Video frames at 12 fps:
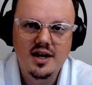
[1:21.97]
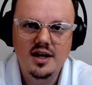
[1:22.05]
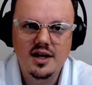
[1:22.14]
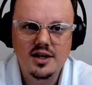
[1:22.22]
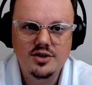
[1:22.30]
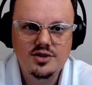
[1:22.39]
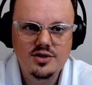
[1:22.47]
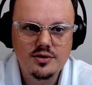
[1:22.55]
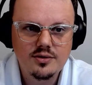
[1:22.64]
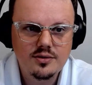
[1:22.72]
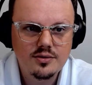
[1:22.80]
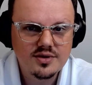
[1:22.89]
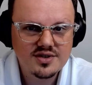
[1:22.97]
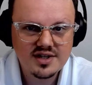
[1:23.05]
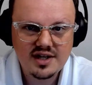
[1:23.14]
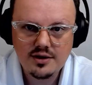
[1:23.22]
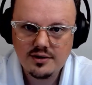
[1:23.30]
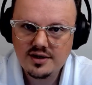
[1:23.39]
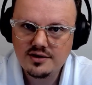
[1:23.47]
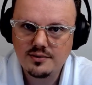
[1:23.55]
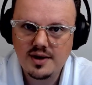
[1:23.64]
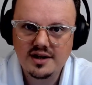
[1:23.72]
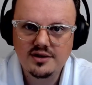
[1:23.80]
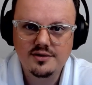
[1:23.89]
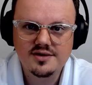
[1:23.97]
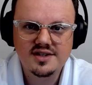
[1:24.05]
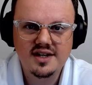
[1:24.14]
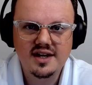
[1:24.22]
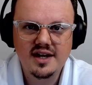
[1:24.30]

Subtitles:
to the security director, saying,